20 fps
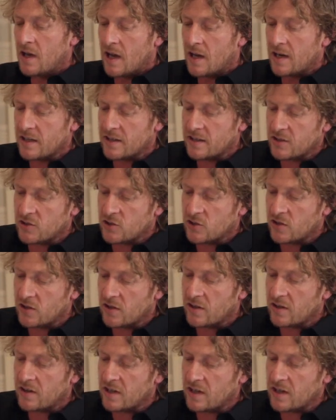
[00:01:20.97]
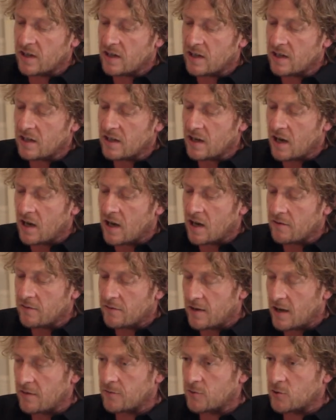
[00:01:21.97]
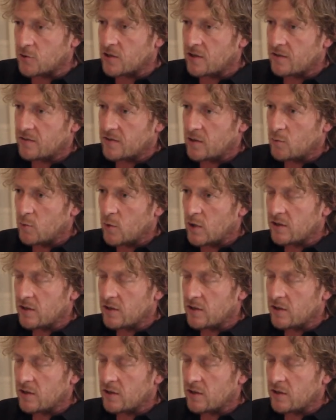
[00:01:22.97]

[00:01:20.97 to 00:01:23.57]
In addition, the flat foot shifting,